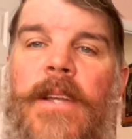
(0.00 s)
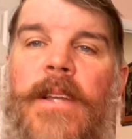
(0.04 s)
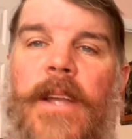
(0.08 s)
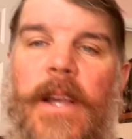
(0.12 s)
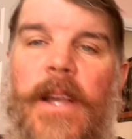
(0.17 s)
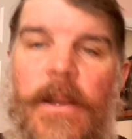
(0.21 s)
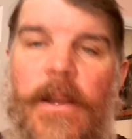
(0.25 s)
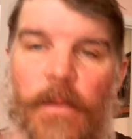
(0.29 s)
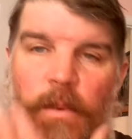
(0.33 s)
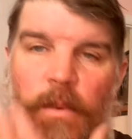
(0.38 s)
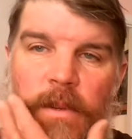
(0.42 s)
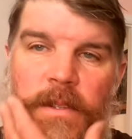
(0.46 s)

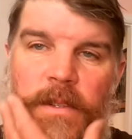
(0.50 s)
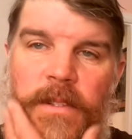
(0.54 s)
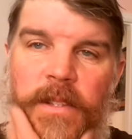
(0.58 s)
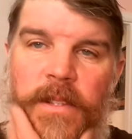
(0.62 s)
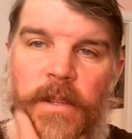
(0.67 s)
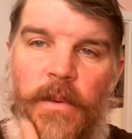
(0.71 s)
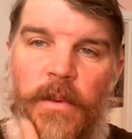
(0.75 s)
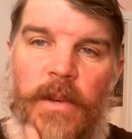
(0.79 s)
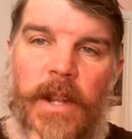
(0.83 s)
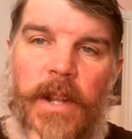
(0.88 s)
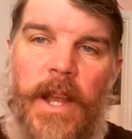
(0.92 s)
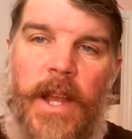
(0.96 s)
we'll see
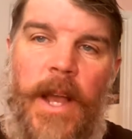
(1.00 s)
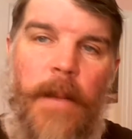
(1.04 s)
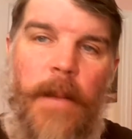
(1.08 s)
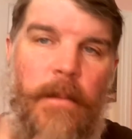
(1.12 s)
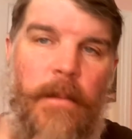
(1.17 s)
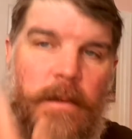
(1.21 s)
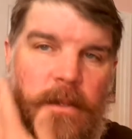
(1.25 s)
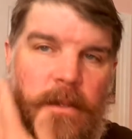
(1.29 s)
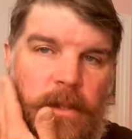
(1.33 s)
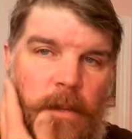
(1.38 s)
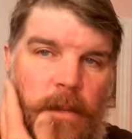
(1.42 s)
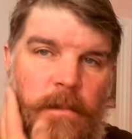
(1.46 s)
what
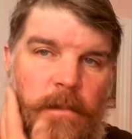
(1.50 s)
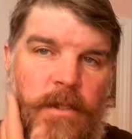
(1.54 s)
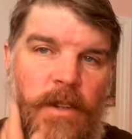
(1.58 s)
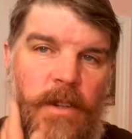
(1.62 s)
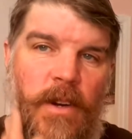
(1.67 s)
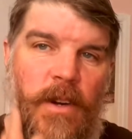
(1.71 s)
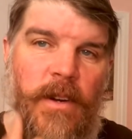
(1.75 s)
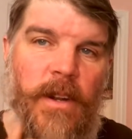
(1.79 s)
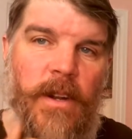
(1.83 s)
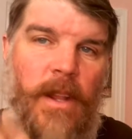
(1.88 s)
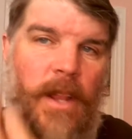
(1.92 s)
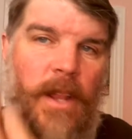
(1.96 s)
happens. I'm
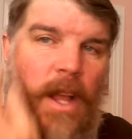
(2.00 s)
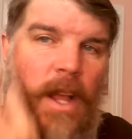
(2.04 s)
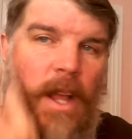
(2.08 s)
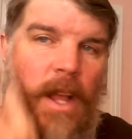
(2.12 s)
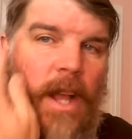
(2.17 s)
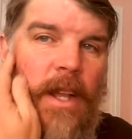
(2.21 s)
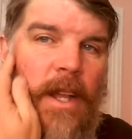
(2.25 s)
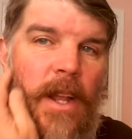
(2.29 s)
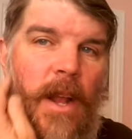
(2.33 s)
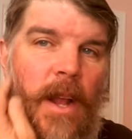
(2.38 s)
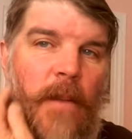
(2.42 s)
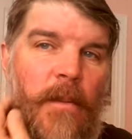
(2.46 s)
starting to like
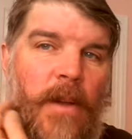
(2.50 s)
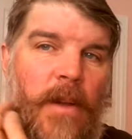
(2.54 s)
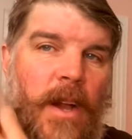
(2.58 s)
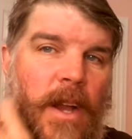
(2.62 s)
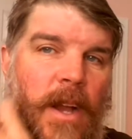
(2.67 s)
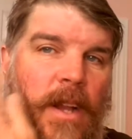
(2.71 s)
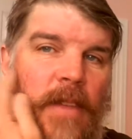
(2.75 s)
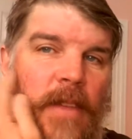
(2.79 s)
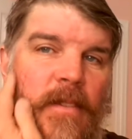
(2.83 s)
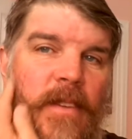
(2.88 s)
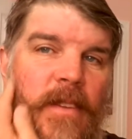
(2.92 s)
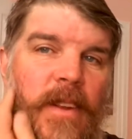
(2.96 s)
it. I'm
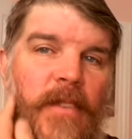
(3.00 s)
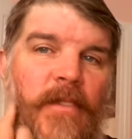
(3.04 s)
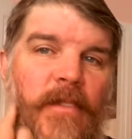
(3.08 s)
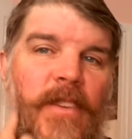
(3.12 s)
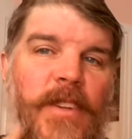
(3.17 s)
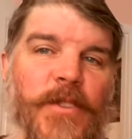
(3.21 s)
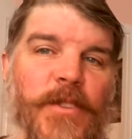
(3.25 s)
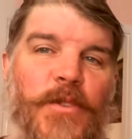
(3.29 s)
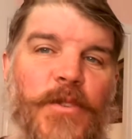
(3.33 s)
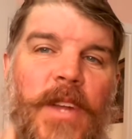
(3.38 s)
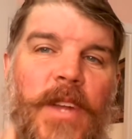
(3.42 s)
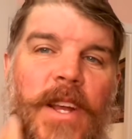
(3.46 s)
kind of an
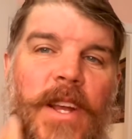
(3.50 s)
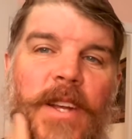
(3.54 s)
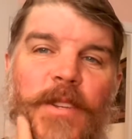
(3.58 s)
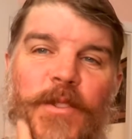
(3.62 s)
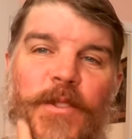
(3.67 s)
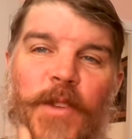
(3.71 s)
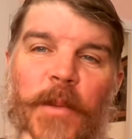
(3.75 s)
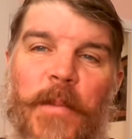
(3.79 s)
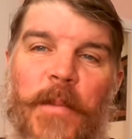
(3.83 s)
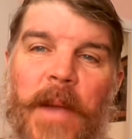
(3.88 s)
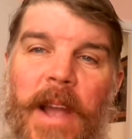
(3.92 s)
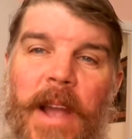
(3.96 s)
adventure now,
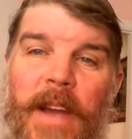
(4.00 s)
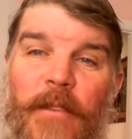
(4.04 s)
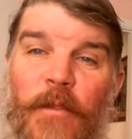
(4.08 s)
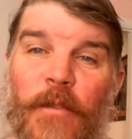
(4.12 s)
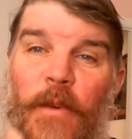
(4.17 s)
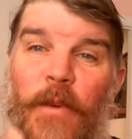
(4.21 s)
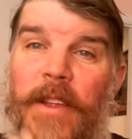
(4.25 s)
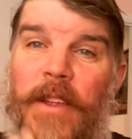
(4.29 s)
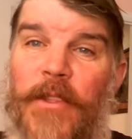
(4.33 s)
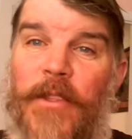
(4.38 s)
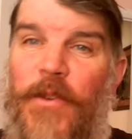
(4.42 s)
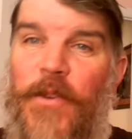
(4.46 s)
so I'm
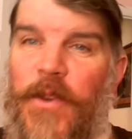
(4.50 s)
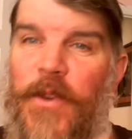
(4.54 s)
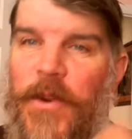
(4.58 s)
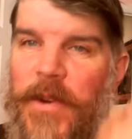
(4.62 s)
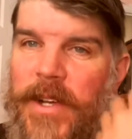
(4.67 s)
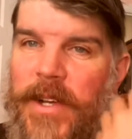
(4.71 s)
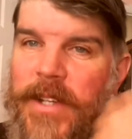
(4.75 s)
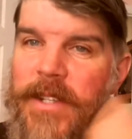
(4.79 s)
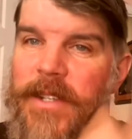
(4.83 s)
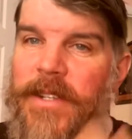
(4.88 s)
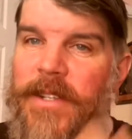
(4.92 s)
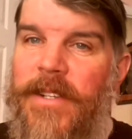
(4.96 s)
halfway through
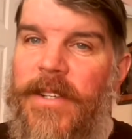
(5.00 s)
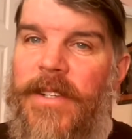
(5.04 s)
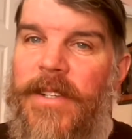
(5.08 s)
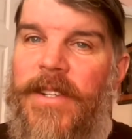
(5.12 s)
it.